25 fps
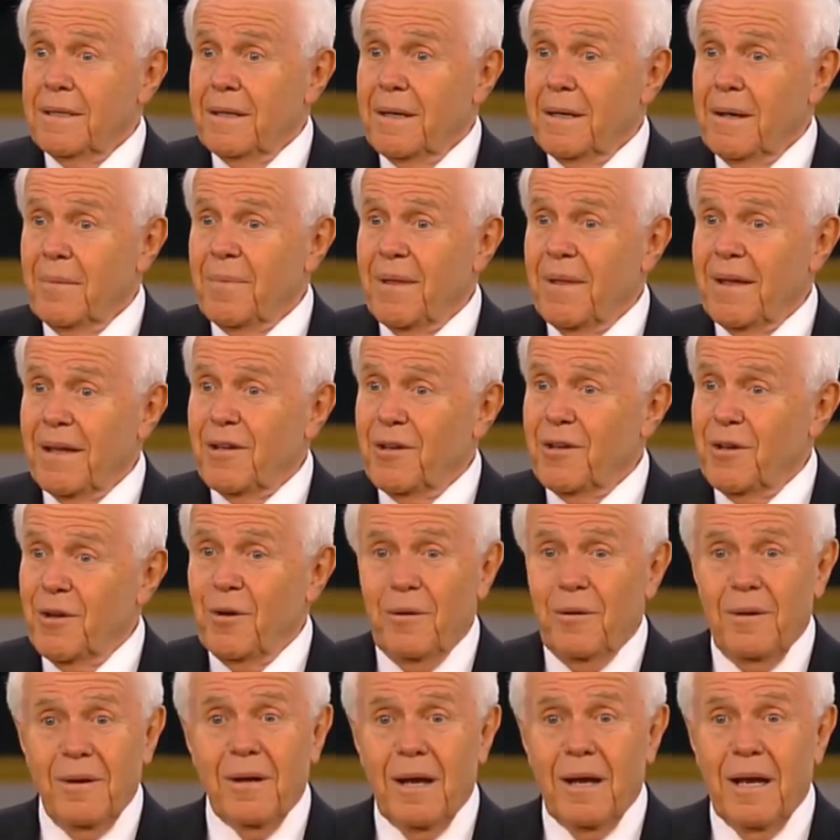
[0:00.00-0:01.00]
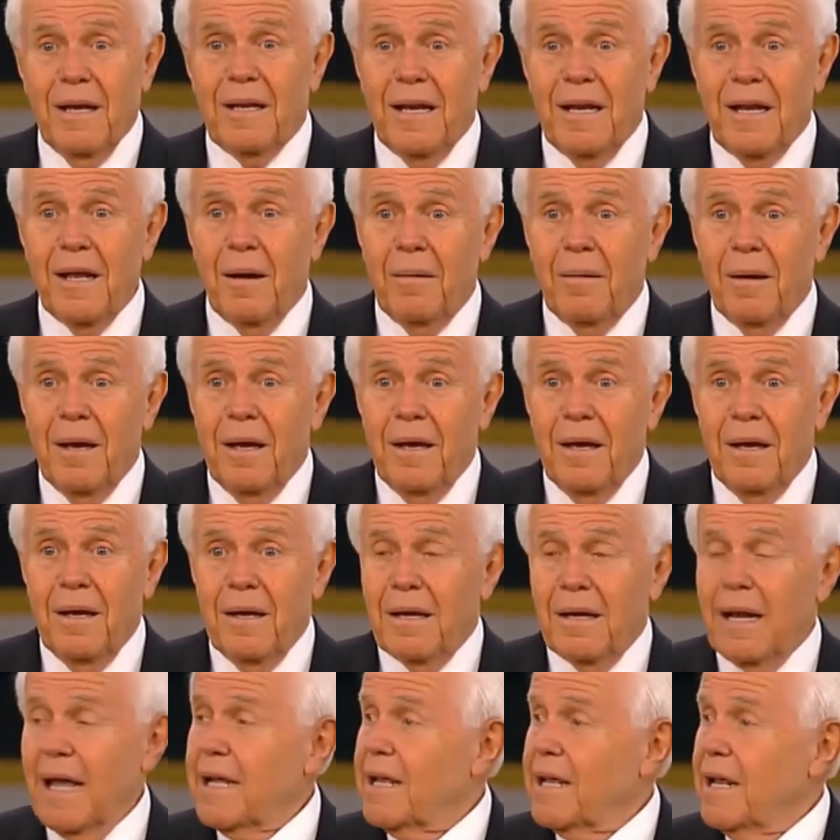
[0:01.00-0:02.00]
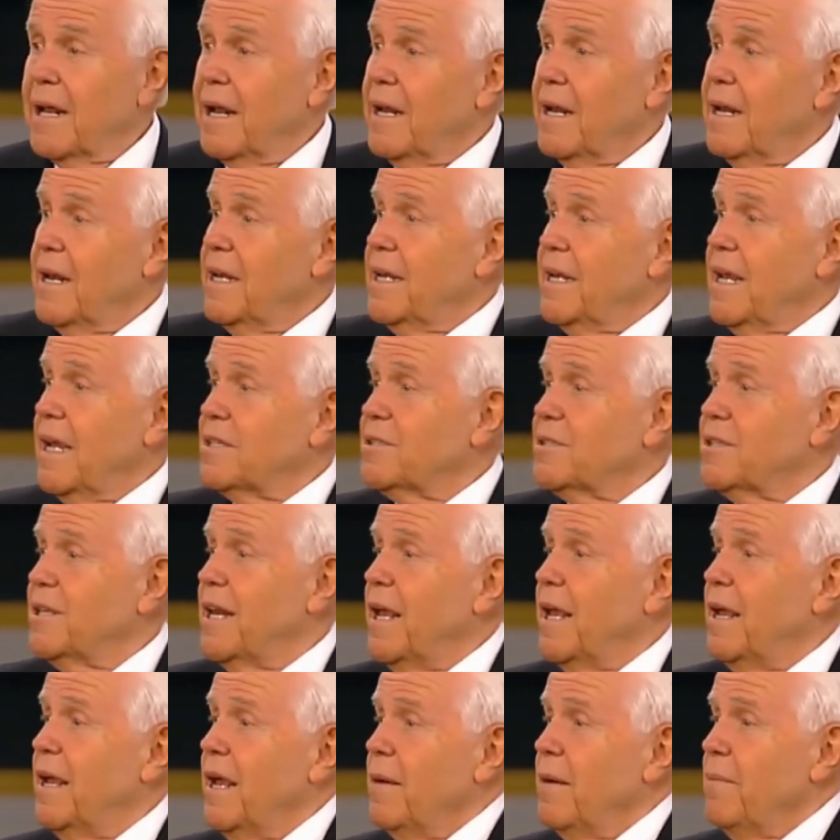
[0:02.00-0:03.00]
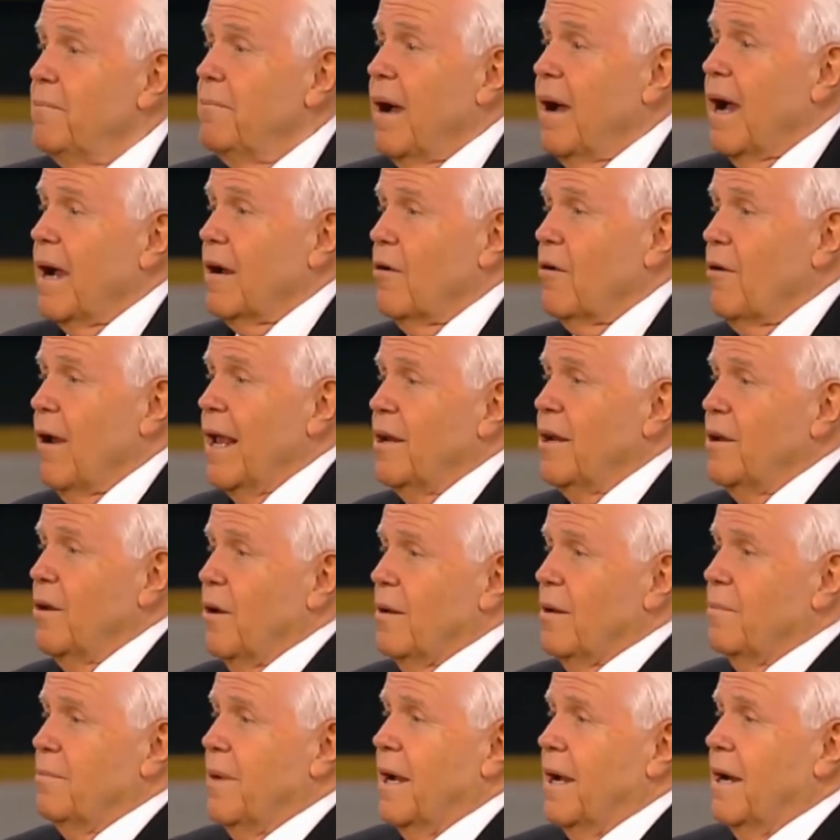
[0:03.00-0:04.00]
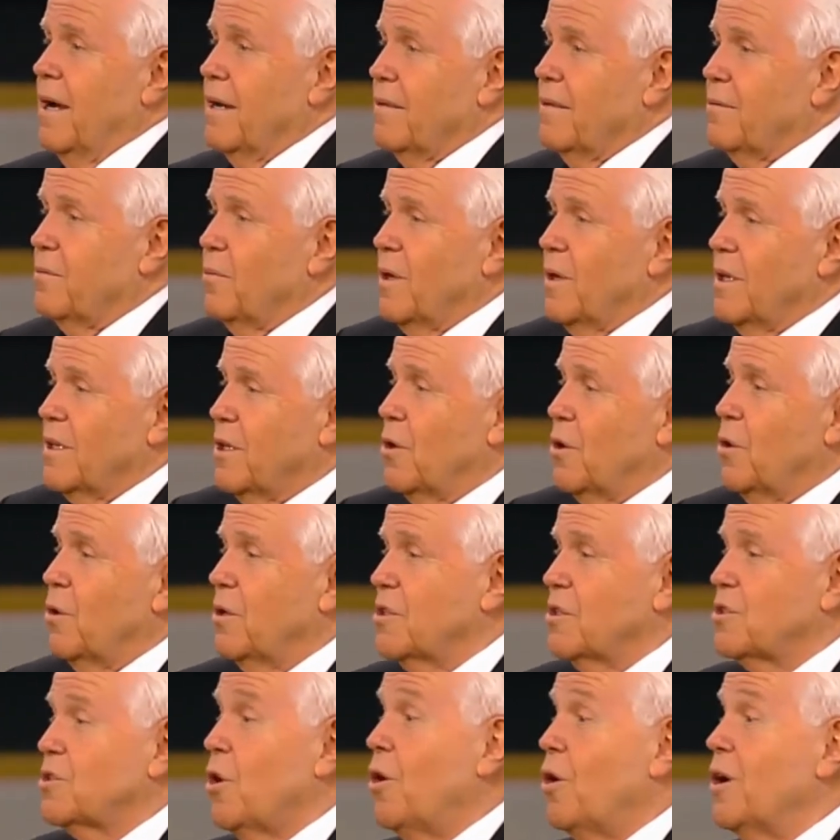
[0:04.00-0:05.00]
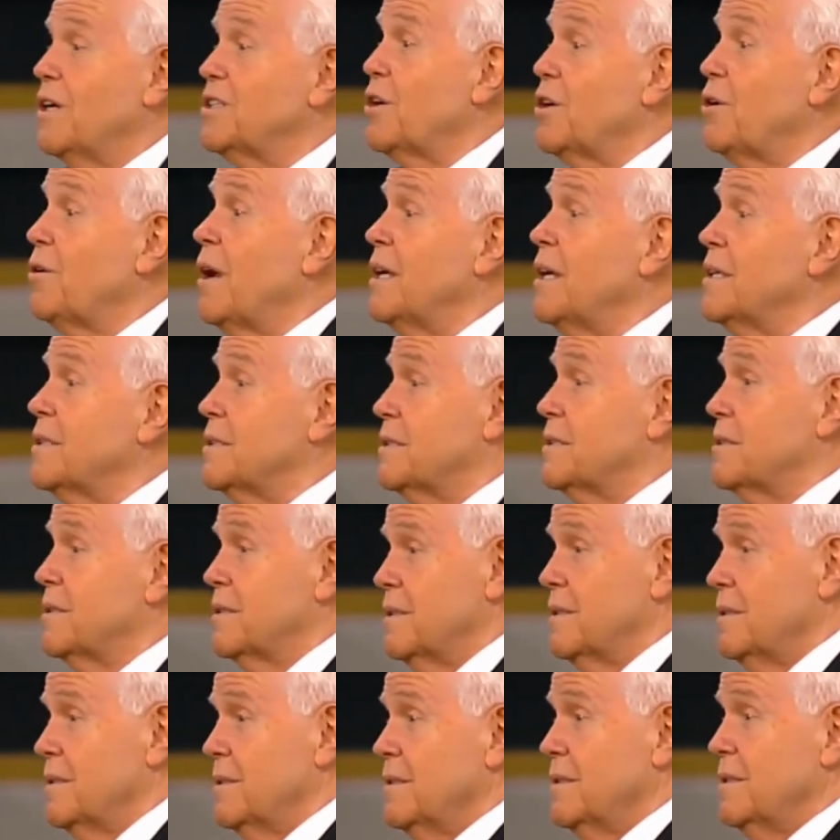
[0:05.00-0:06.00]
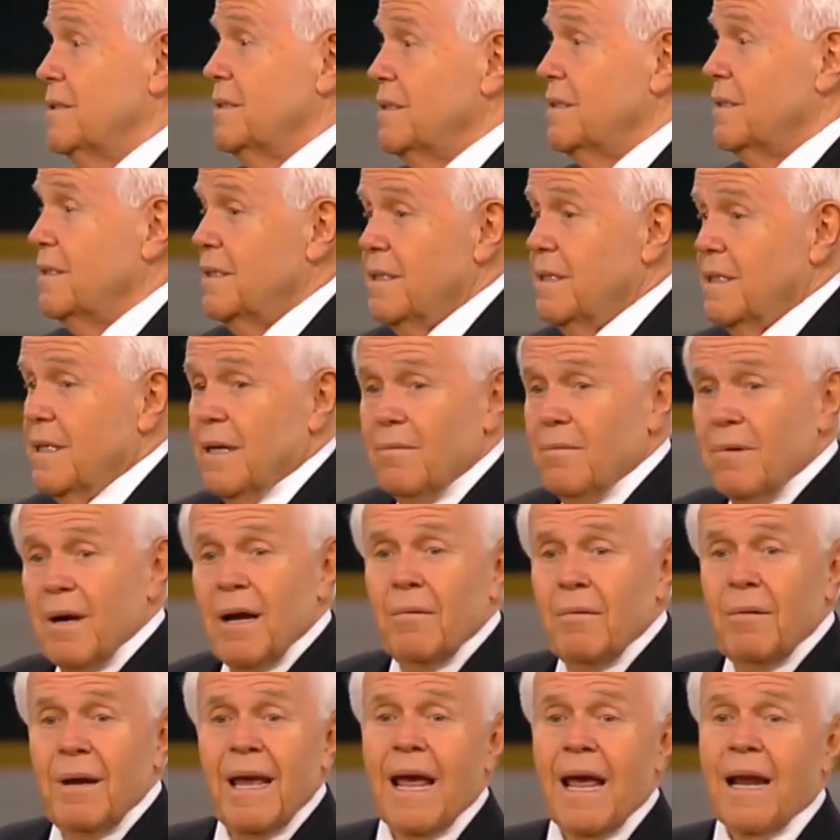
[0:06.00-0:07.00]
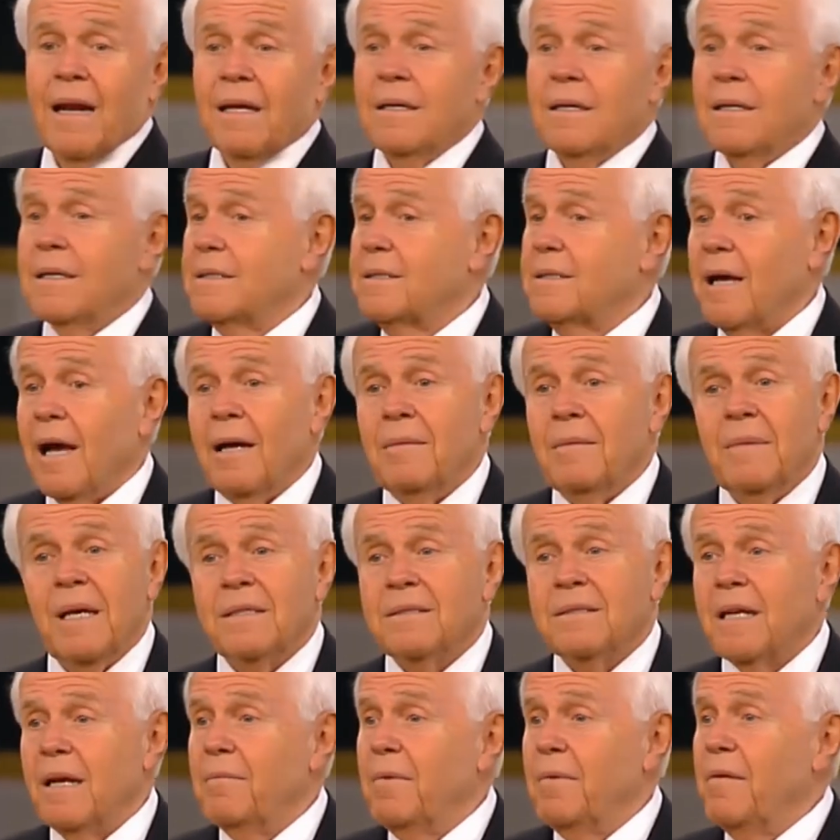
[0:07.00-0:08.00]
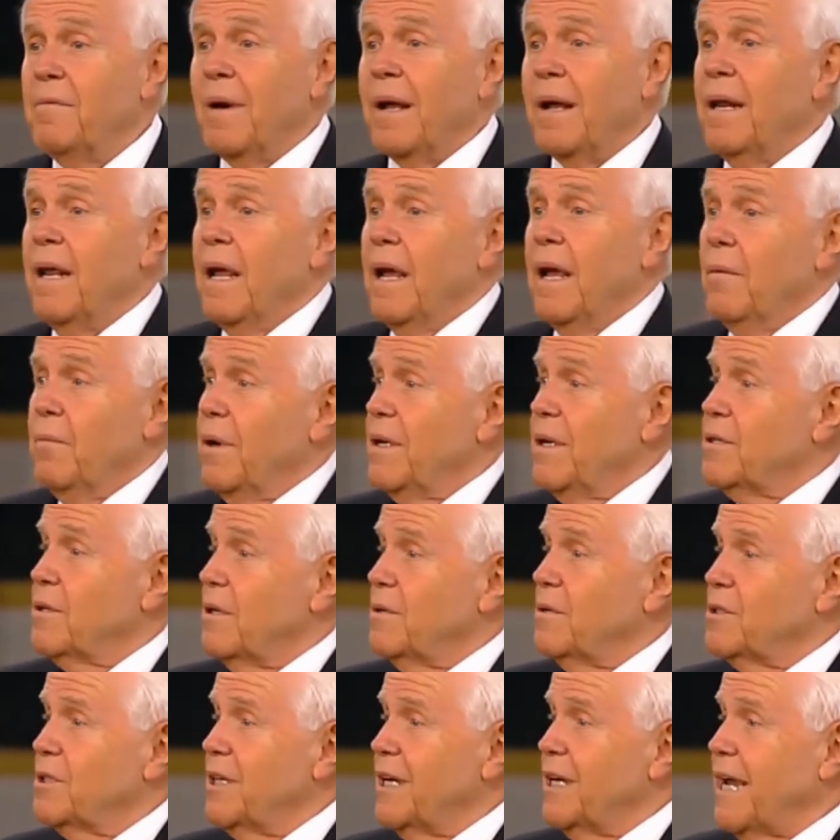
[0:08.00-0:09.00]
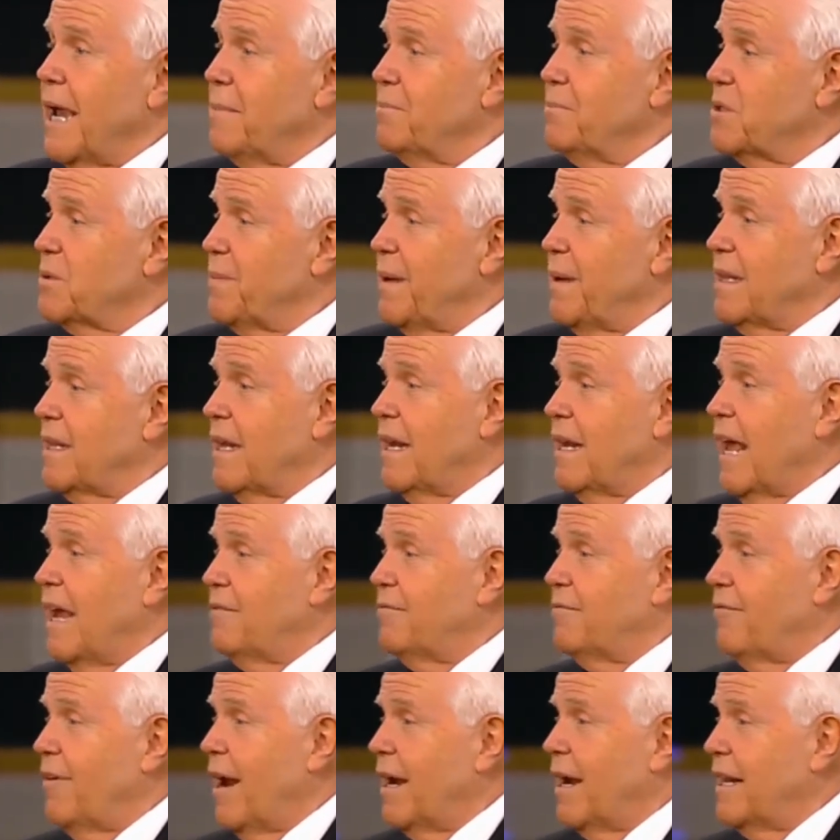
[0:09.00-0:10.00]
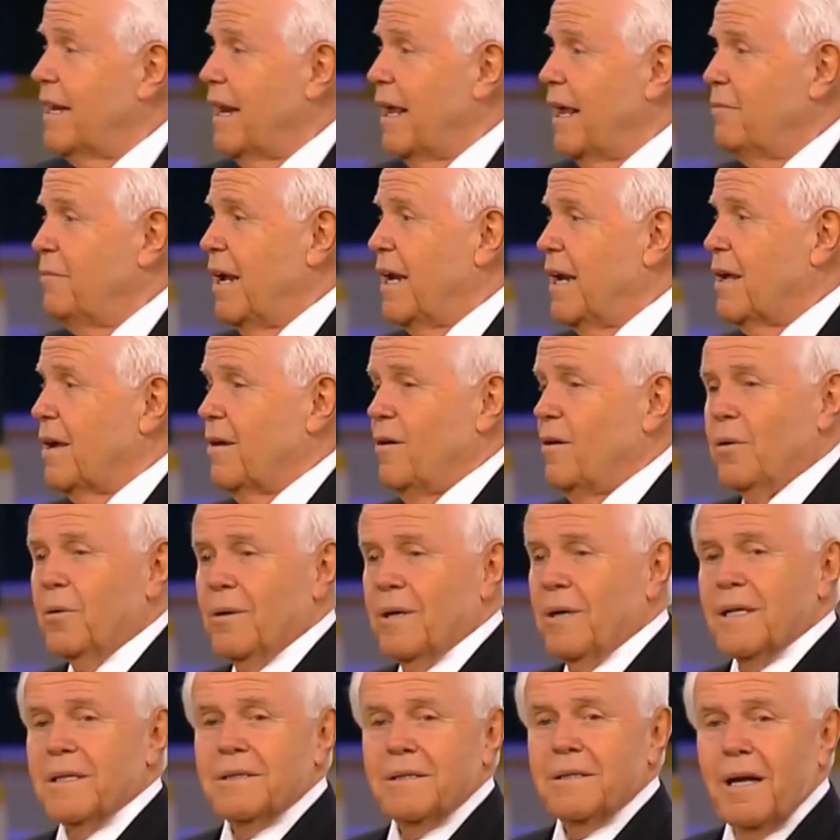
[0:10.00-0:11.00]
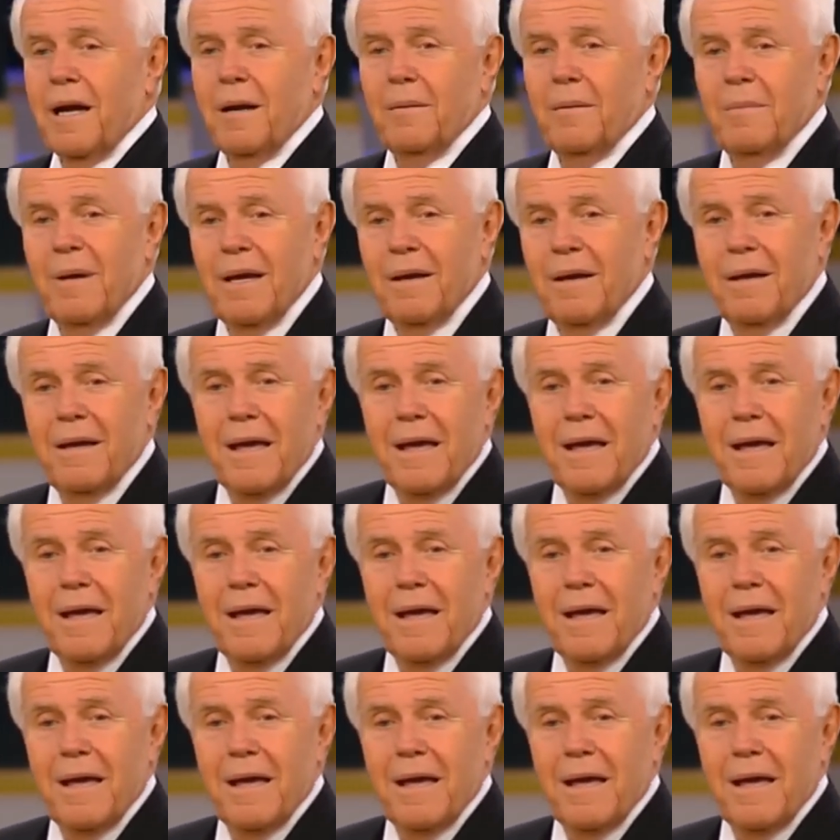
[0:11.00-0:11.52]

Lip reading: I'm thinking, I need help. Like yesterday, my granddaughter Meredith wanted to go to Toys R Us. Well, we had a good time yesterday. She came and spent the night, Friday night. We had a glorious time, man.